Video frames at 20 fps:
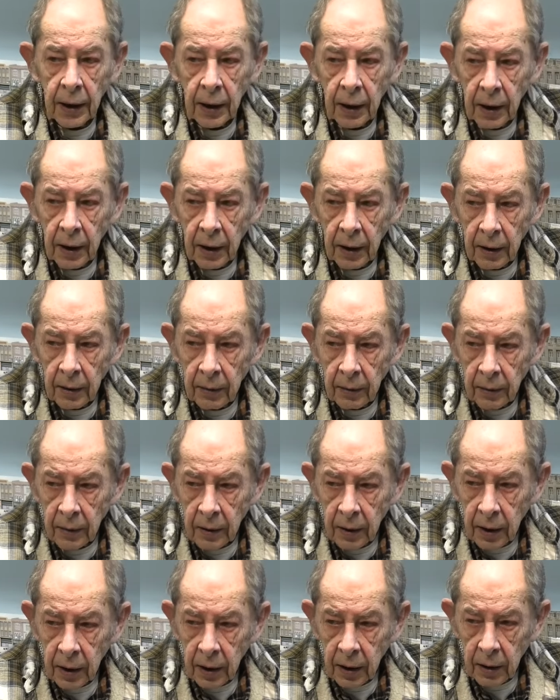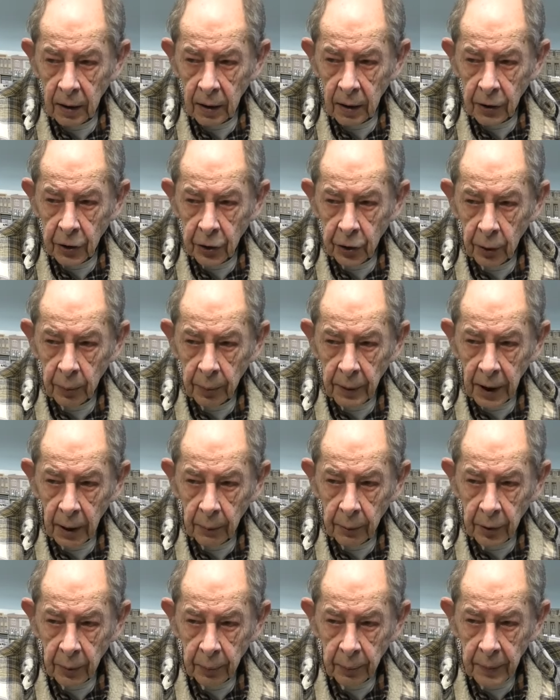uh, I, I, should be able
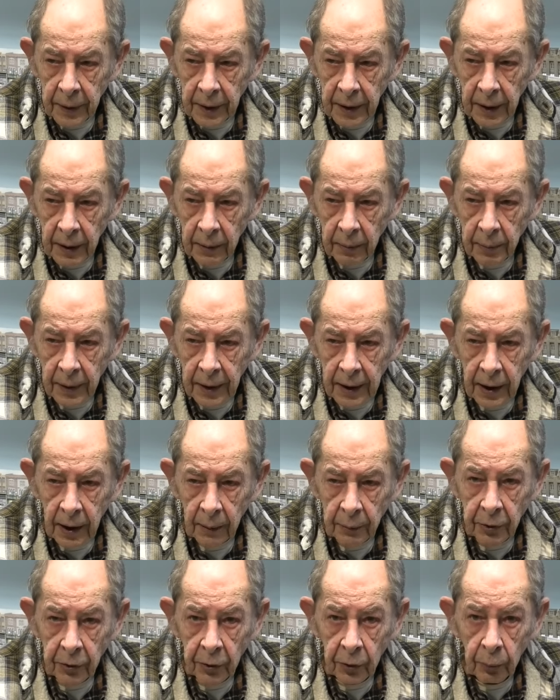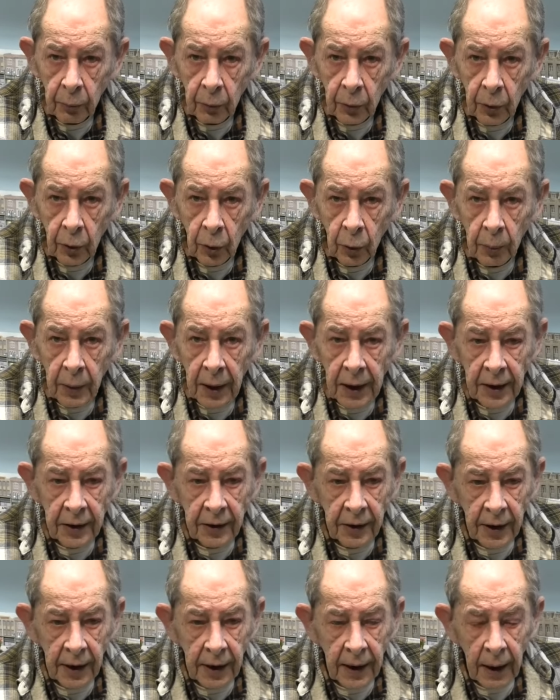to be back up to
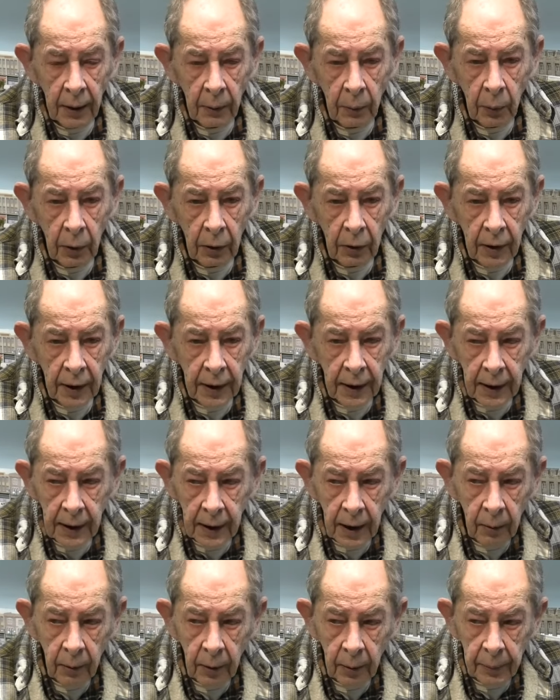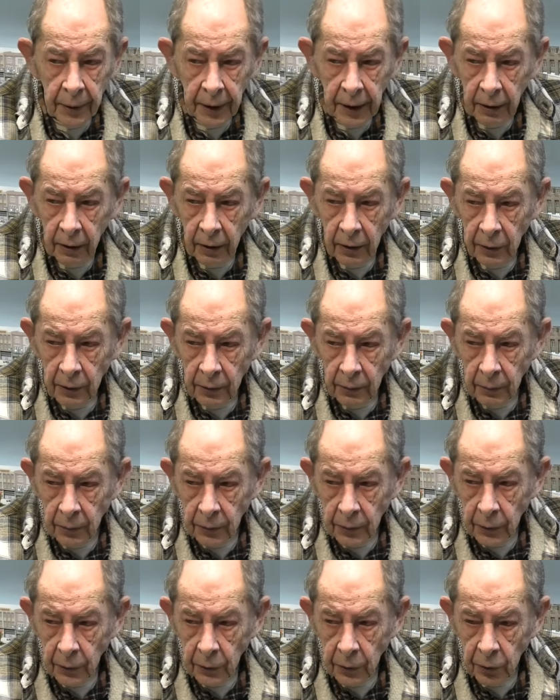normality again where I can come up here and
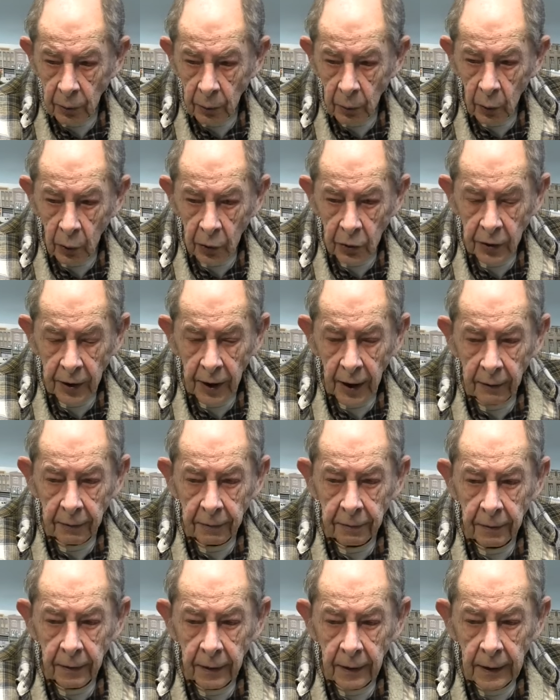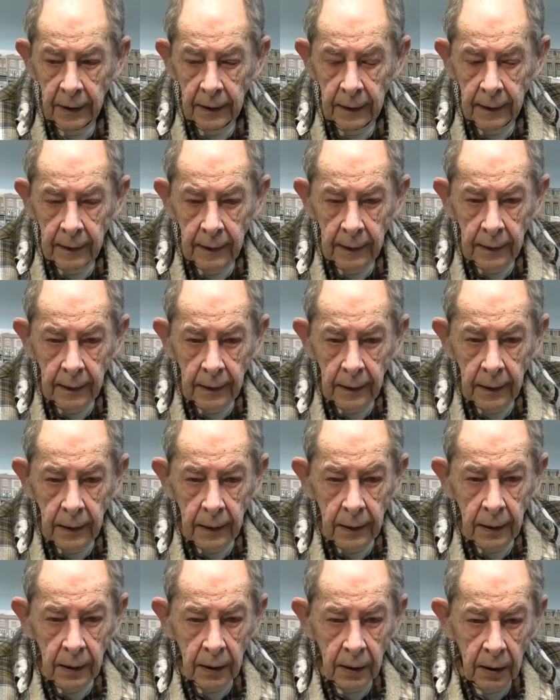do some more stuff
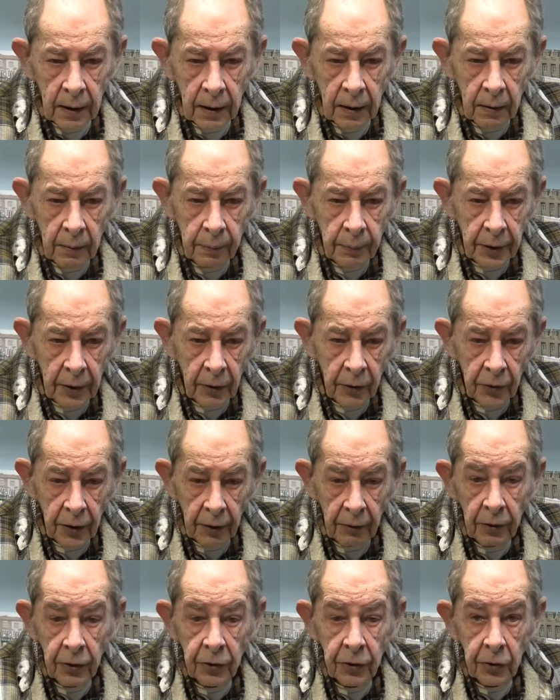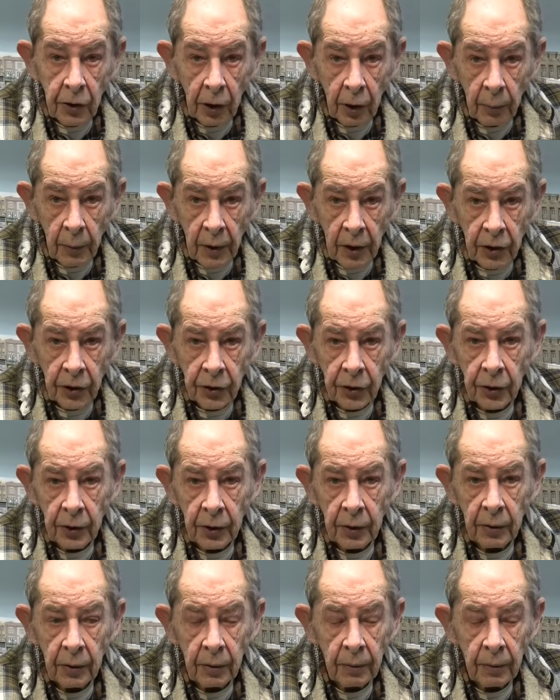uh, because there is so much to do.